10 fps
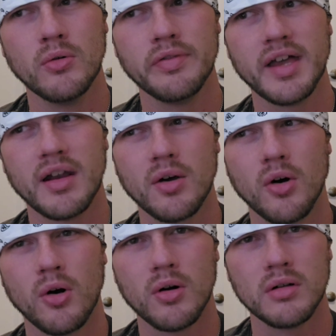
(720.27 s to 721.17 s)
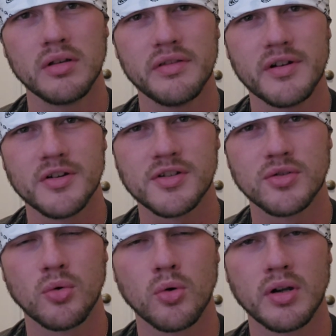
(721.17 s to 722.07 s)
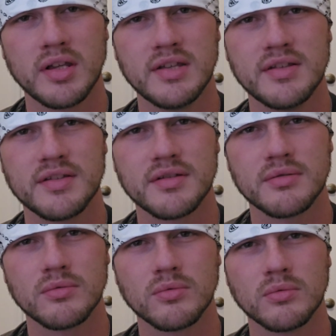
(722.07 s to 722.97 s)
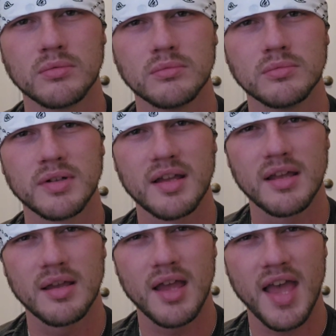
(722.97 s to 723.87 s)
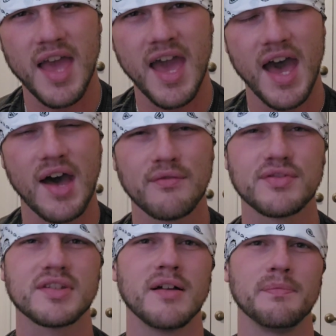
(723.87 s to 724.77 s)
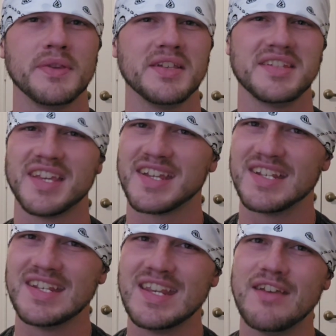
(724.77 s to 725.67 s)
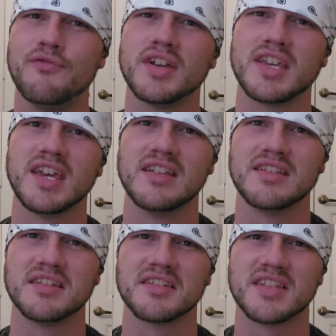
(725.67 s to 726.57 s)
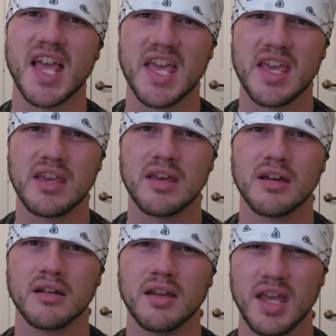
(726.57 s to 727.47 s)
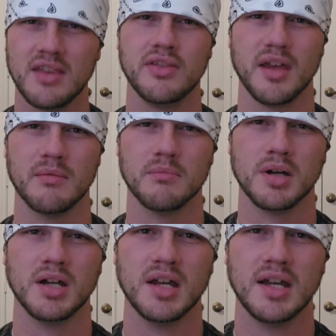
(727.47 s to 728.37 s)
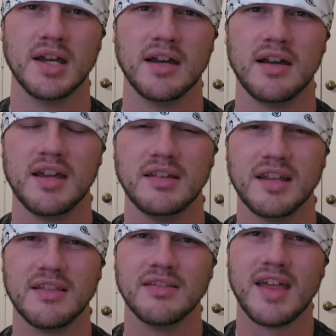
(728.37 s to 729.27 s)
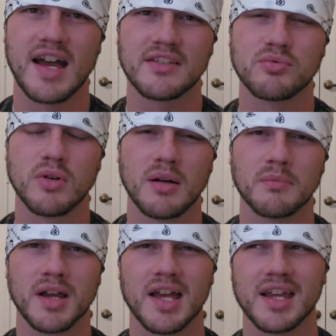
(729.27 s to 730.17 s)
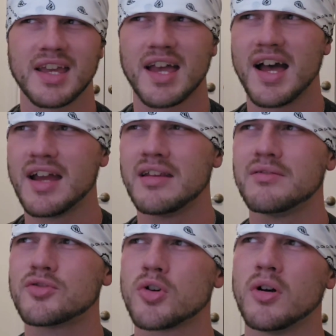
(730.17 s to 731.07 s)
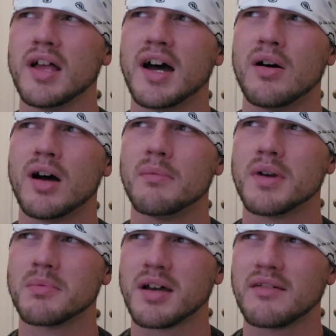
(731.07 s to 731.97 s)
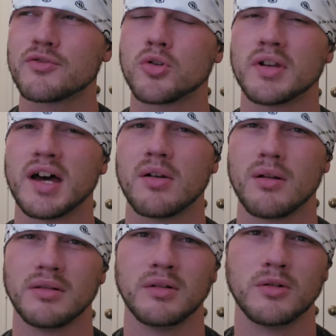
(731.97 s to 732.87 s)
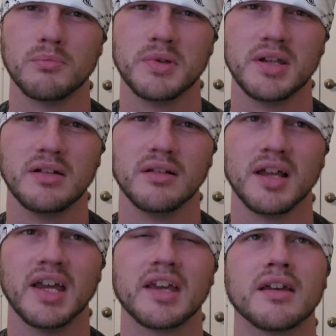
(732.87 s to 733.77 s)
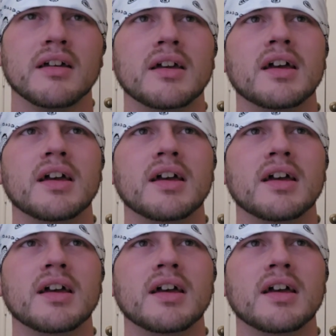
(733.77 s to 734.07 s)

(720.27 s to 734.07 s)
that all of their stories have something significant to say in them. And that's where I'm kind of drawn out a little bit. Like,